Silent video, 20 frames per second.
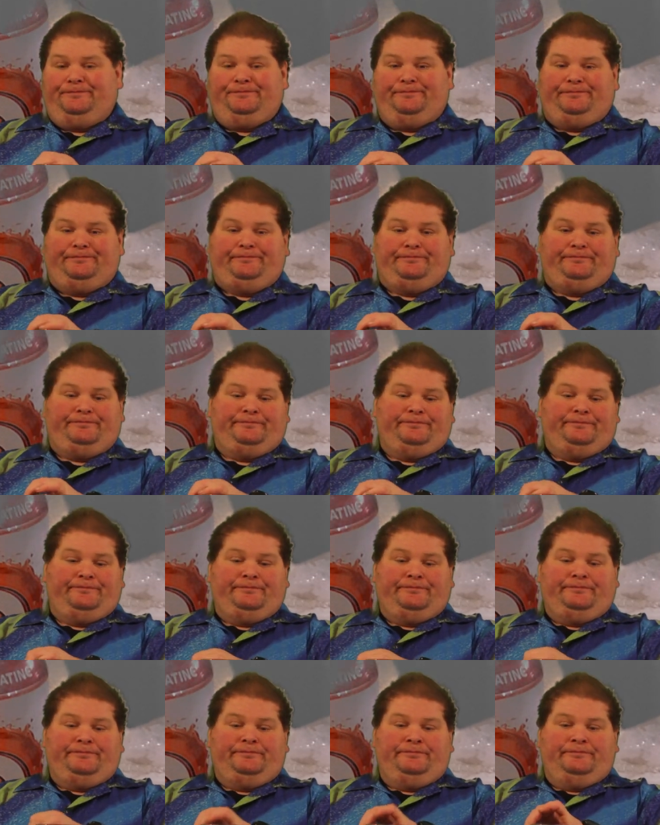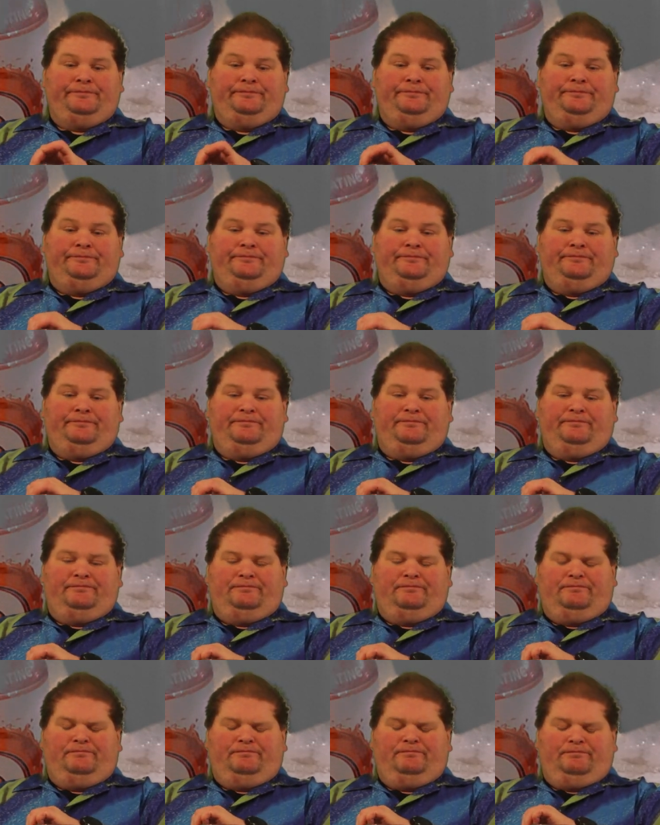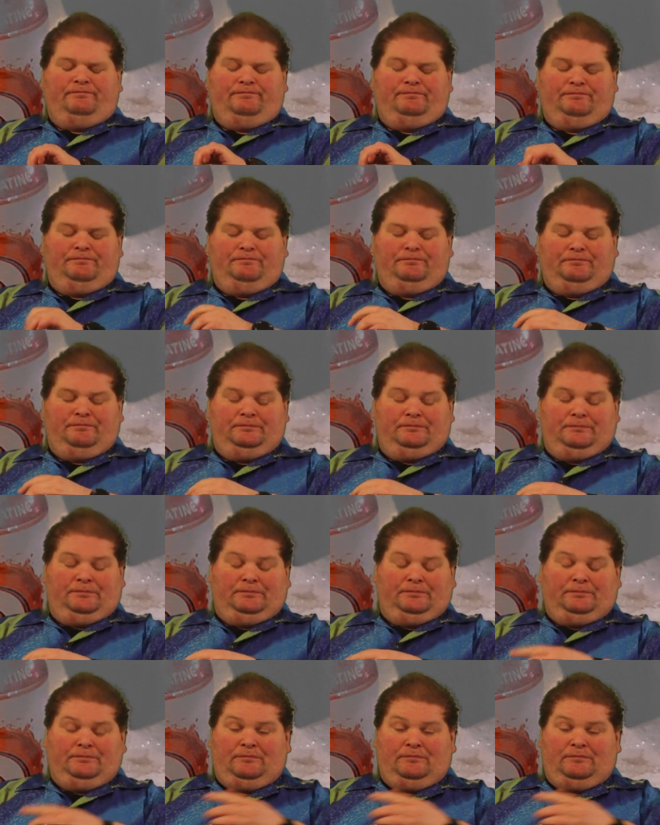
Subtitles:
Nothing is said.